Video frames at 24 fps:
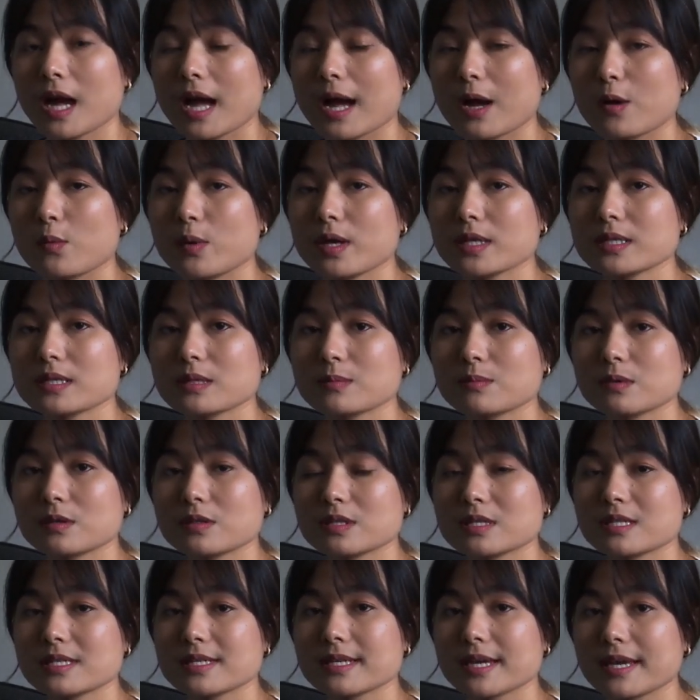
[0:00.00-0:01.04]
I went up
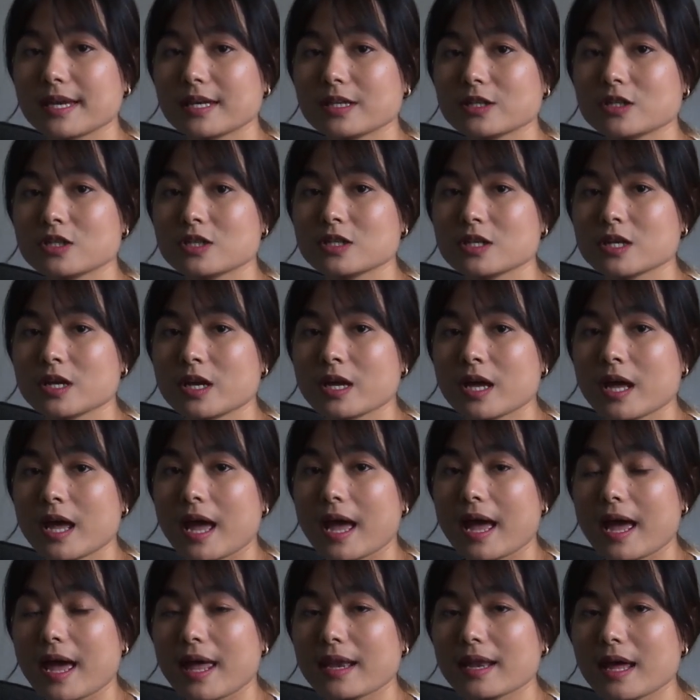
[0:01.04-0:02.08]
on stage
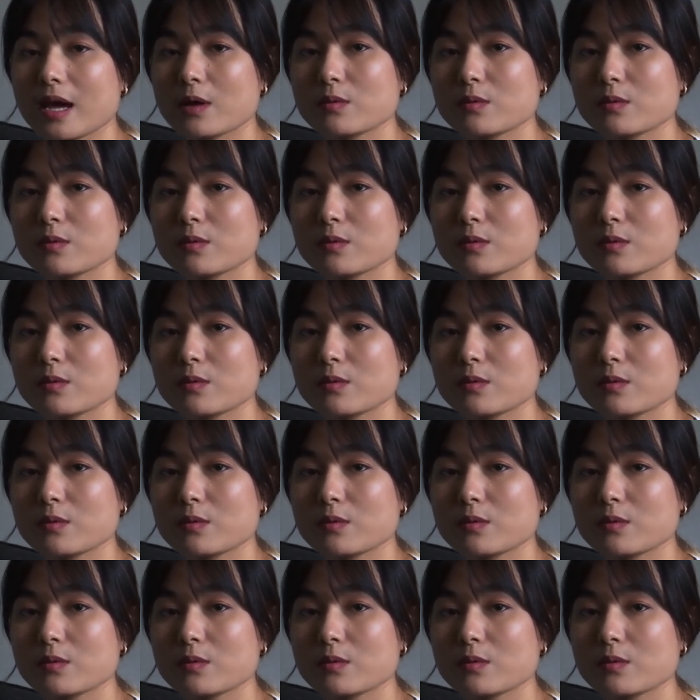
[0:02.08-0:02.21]
and